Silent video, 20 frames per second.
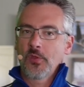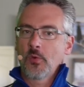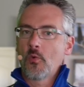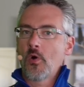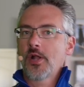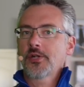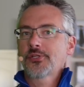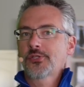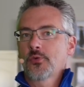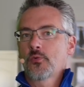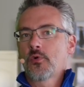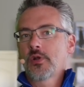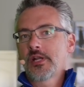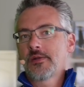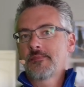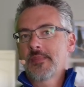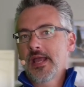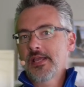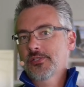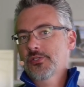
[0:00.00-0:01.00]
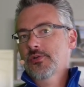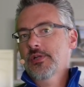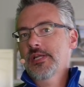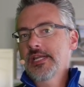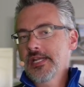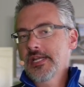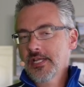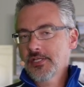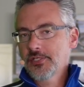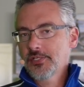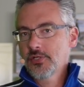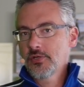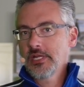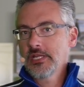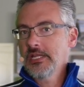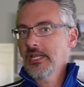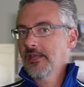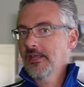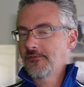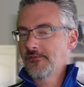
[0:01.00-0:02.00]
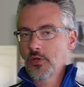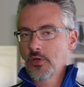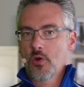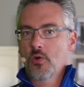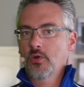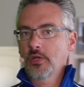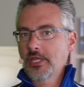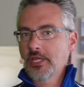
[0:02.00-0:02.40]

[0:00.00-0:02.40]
Watch the one in Mastering Index Tuning if you